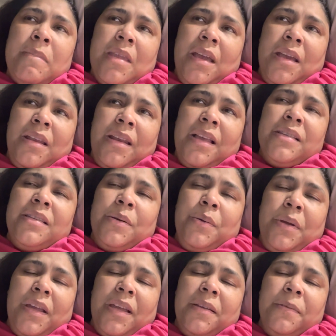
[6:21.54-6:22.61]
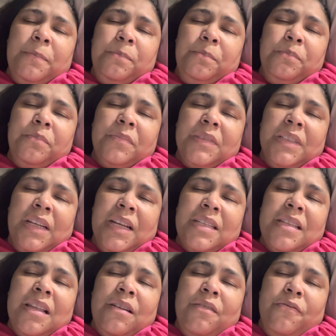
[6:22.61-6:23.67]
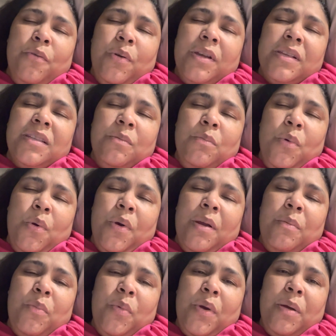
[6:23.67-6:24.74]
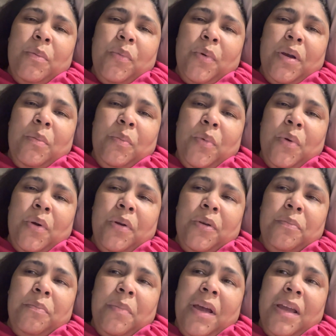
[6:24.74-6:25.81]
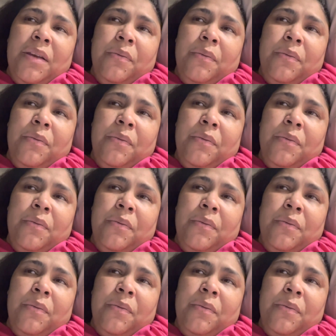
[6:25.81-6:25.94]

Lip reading: And I said, okay. And I started focusing more and more and more and more on my